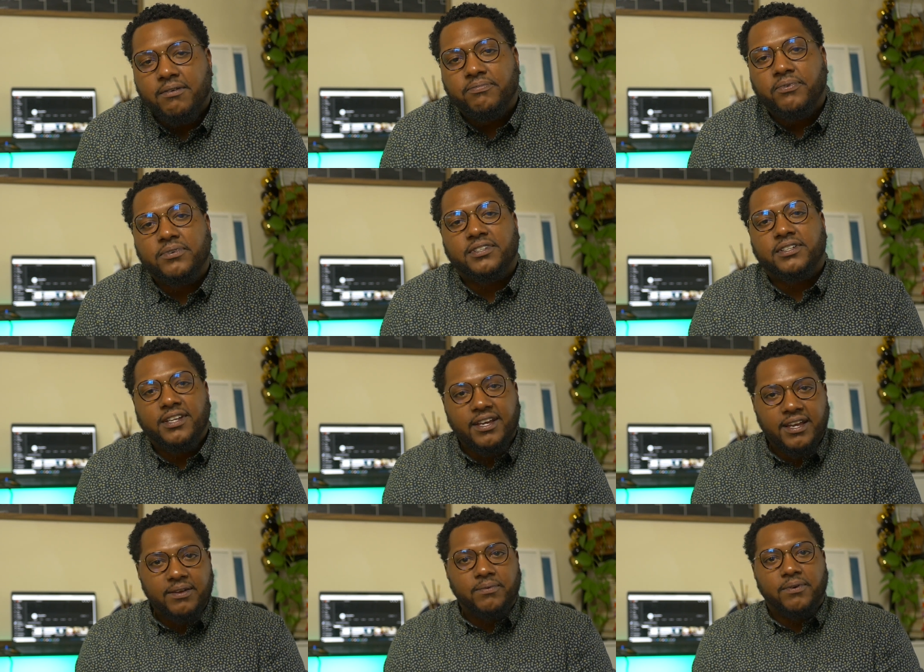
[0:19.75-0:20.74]
For
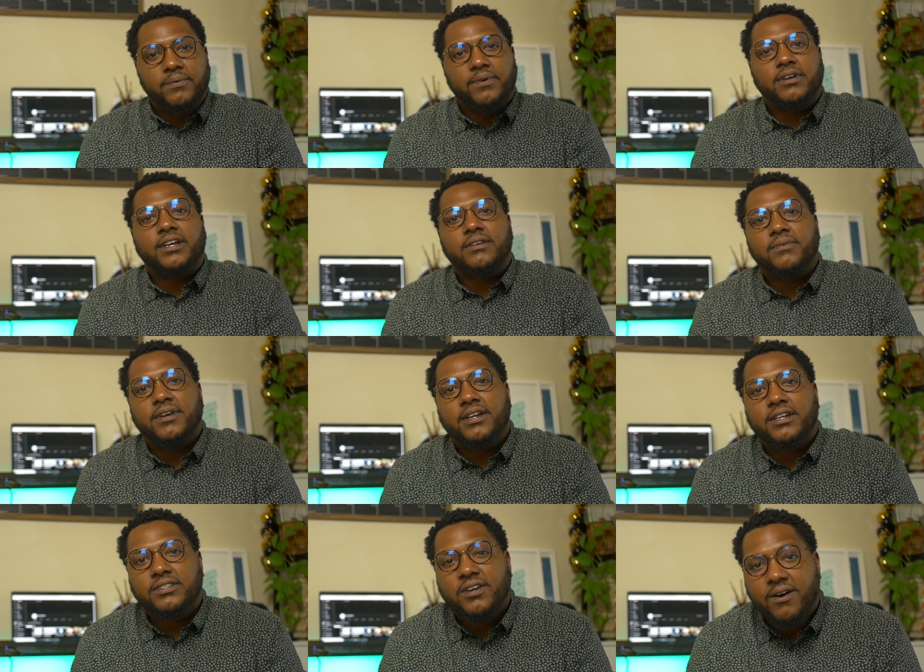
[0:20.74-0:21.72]
today, what we're getting
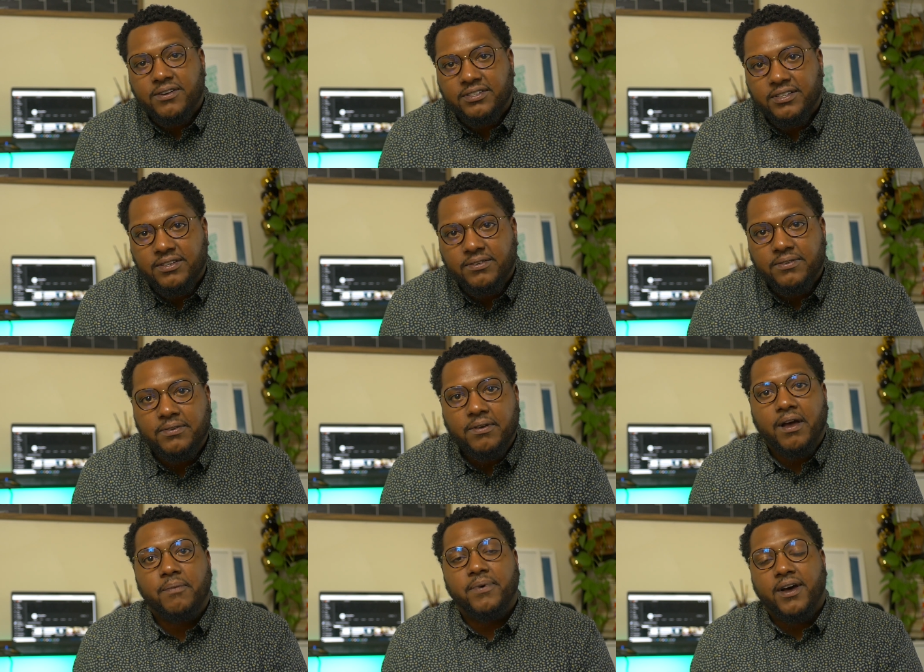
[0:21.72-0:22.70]
ready to talk to you
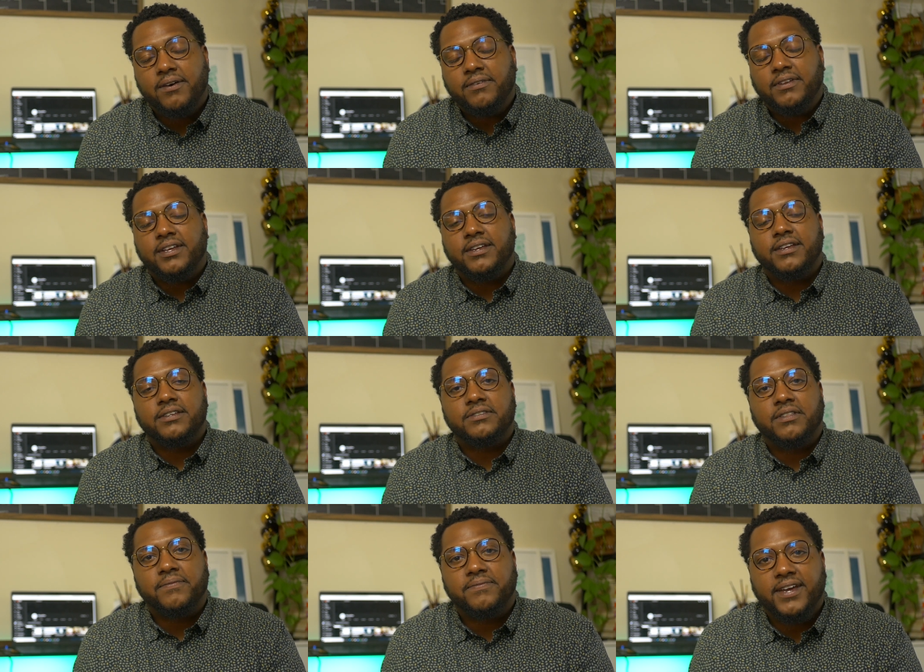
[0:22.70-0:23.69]
about
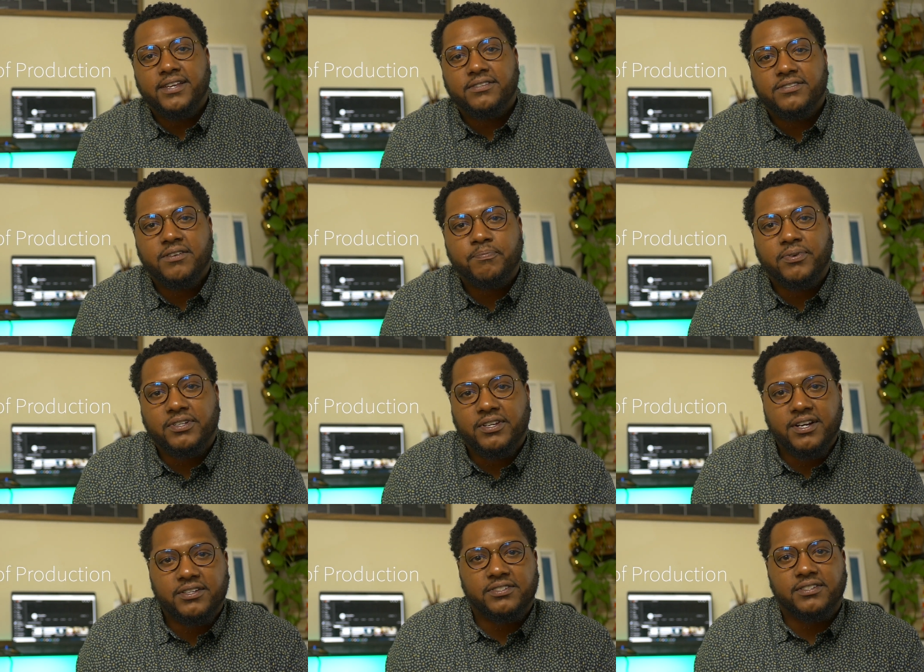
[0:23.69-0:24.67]
is the phases of
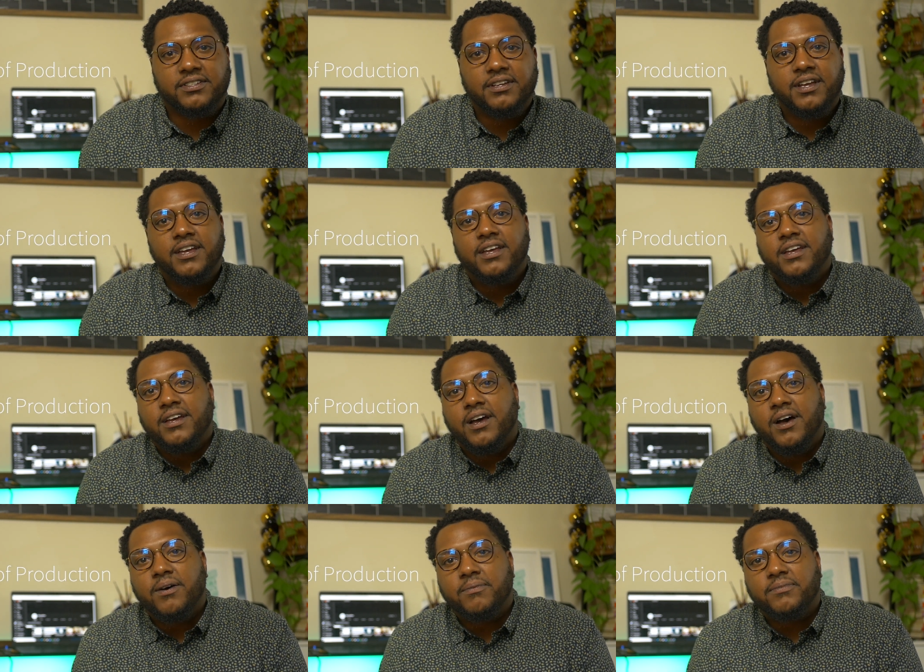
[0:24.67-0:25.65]
production.
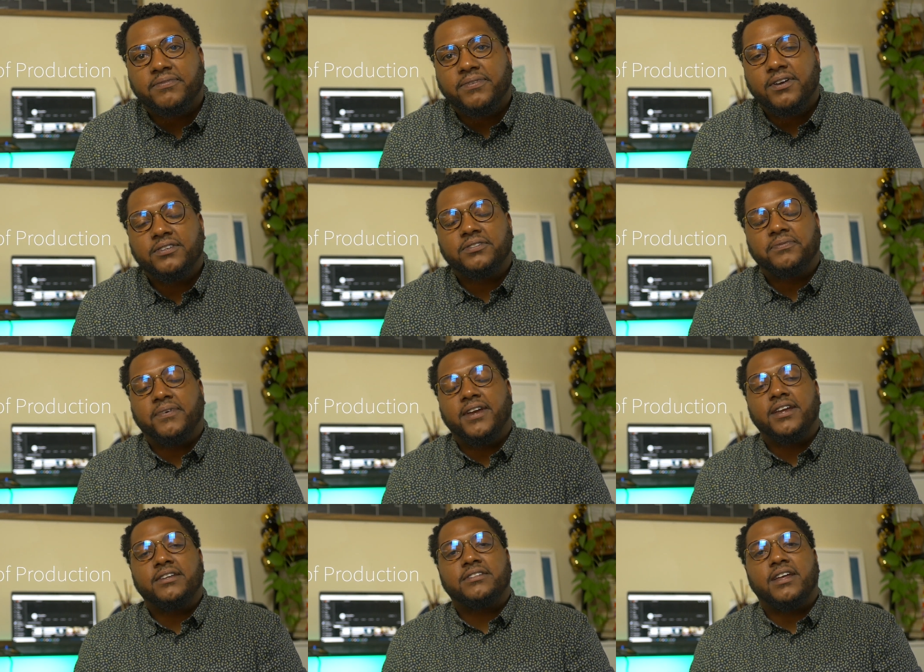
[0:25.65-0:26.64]
The first
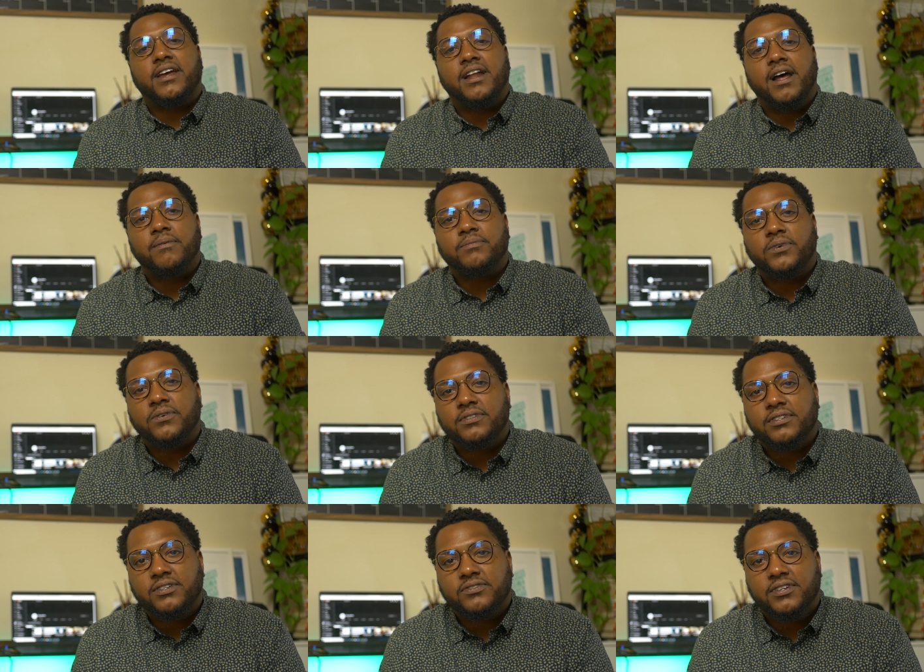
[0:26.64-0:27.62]
phase that I'm going
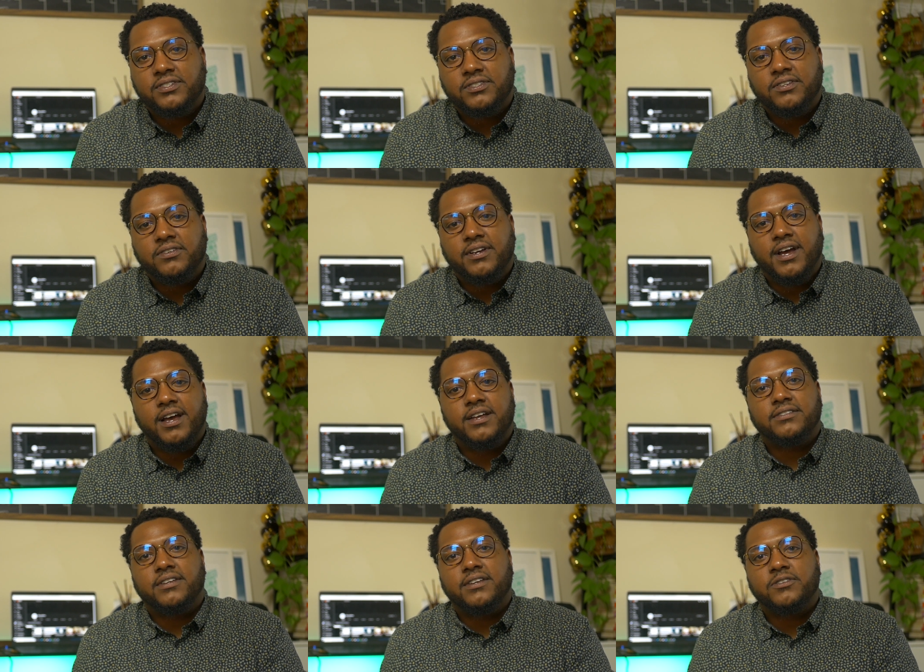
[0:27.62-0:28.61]
to address to you
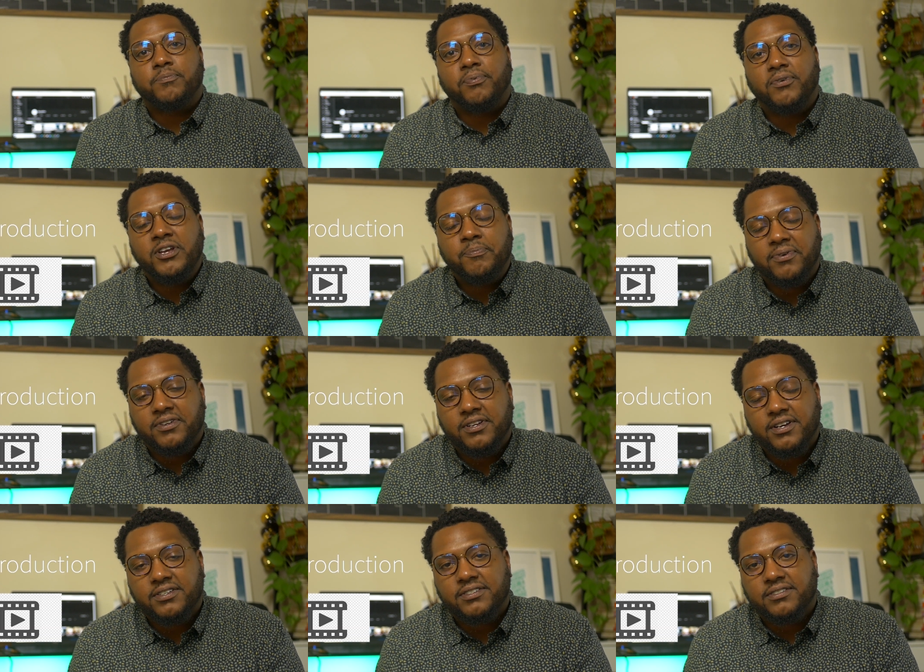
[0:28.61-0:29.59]
guys is
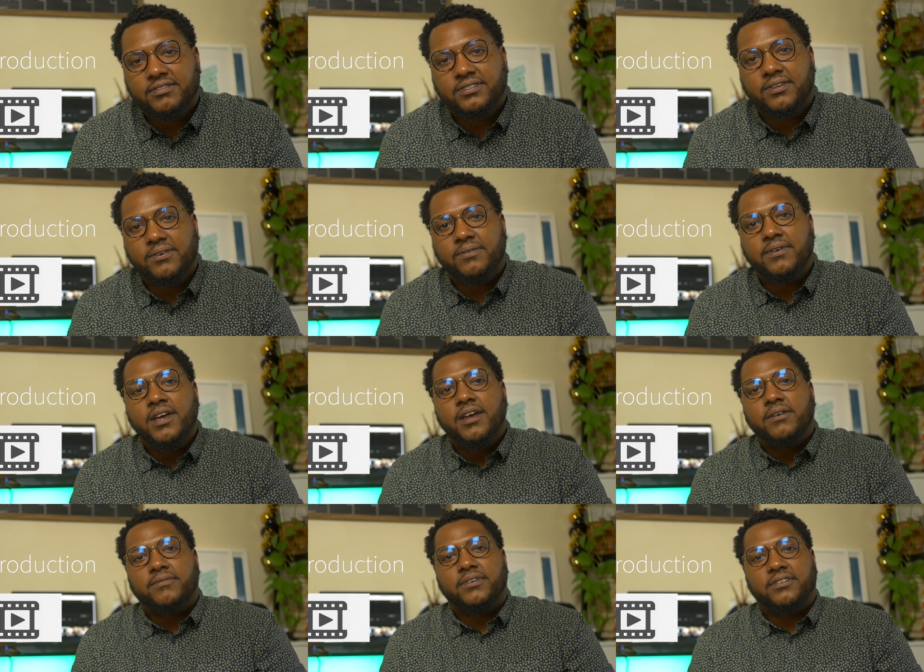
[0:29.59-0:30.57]
pre-production. So
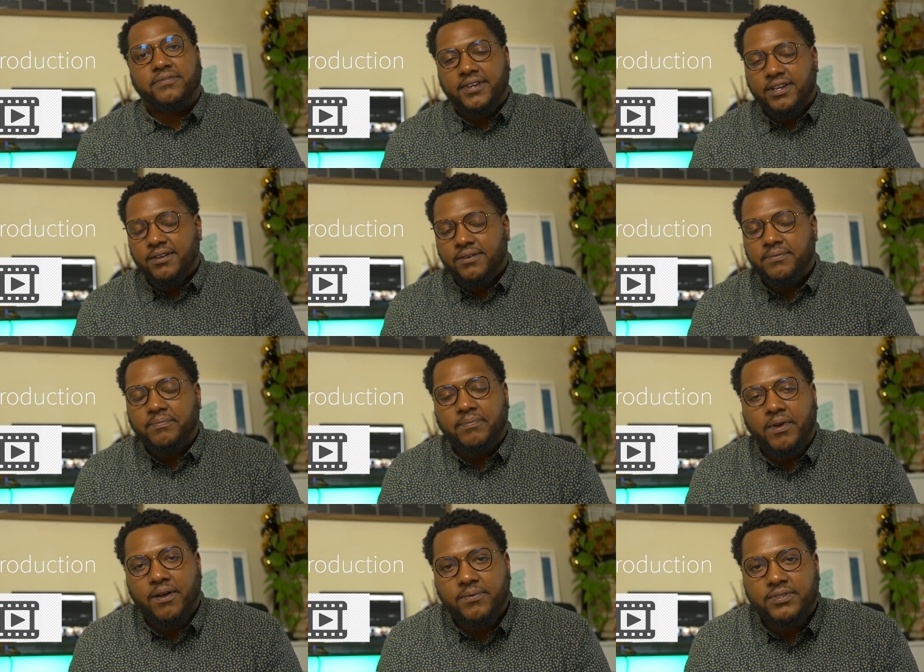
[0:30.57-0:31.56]
for this video,
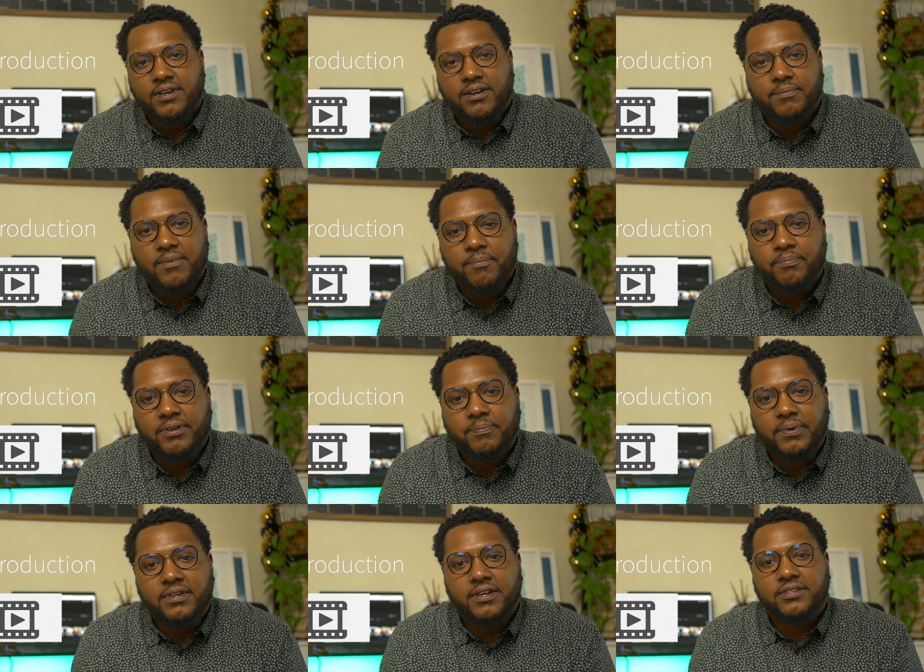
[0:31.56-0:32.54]
we're talking about
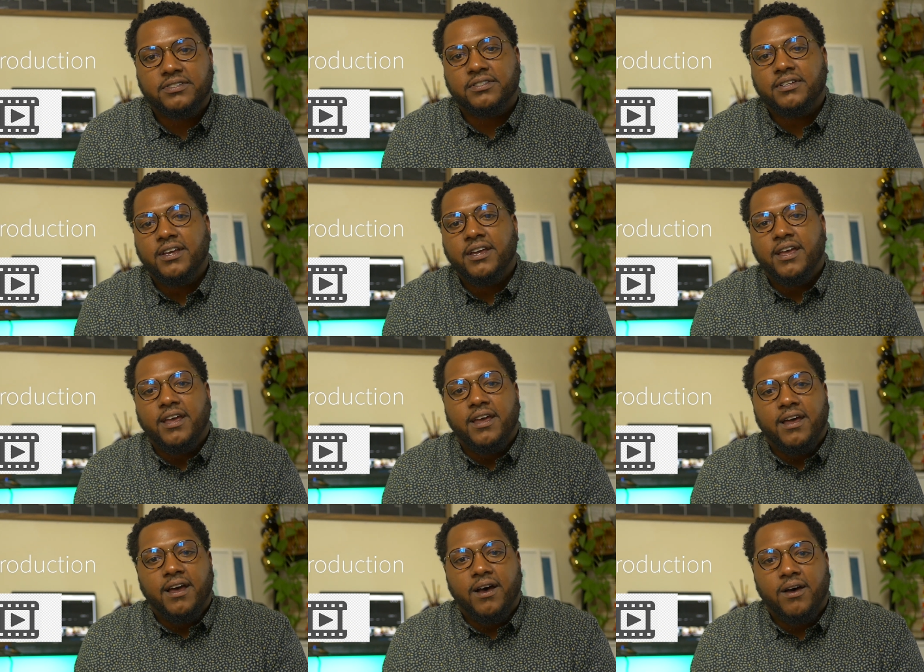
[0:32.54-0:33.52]
pre-production.
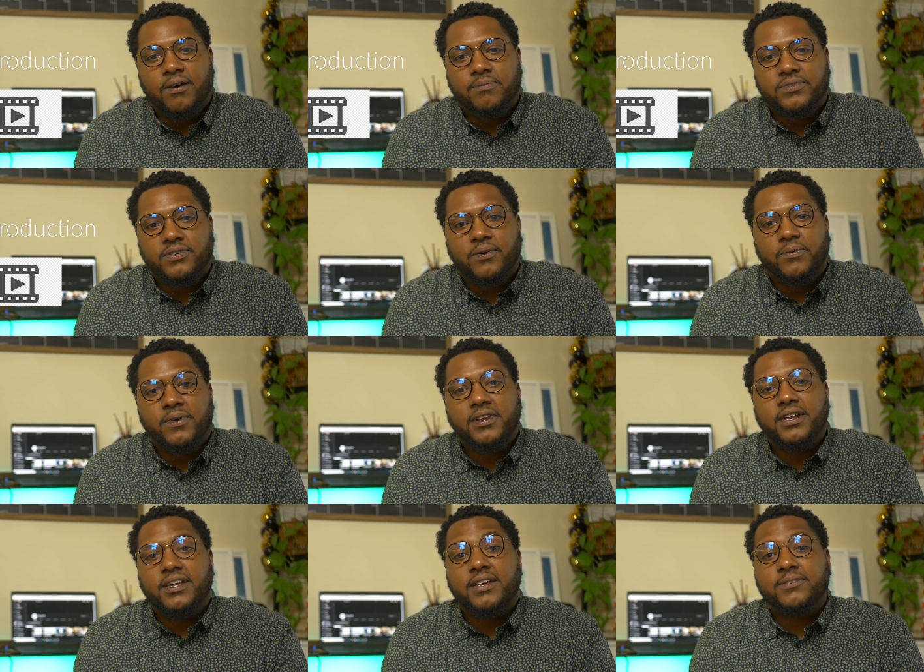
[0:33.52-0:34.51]
So
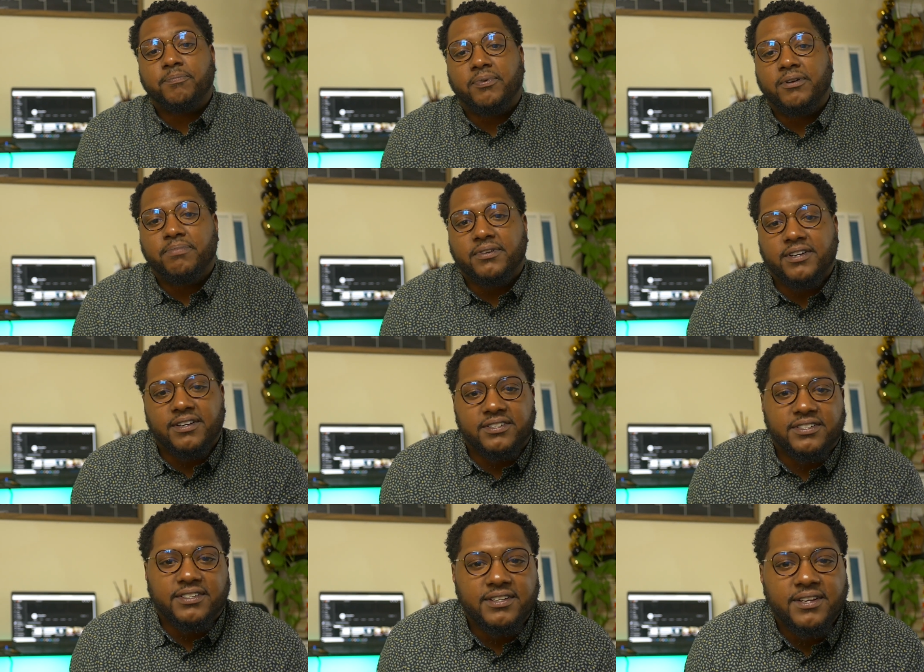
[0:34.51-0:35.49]
what is
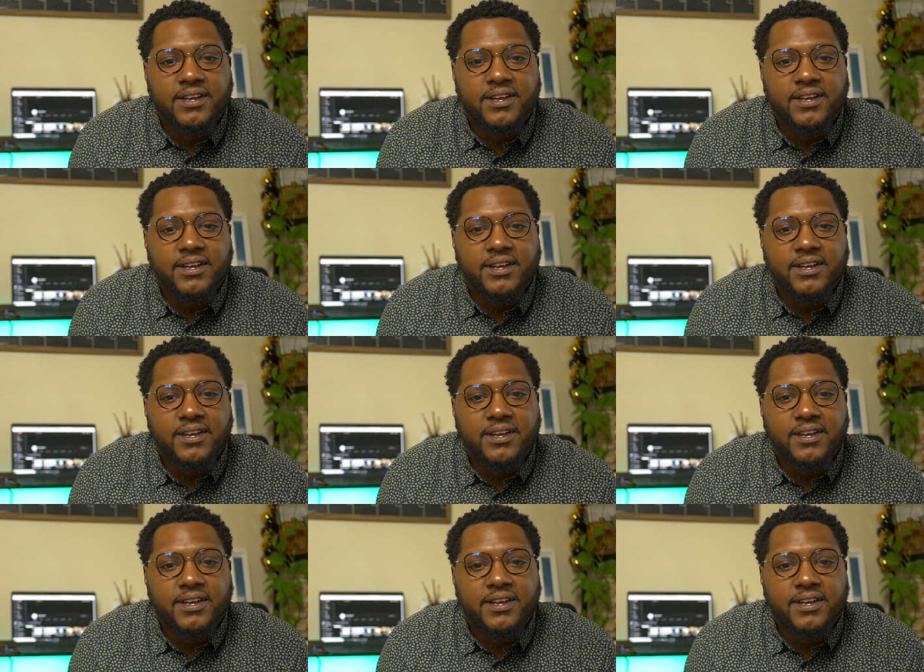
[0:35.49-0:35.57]
pre-production?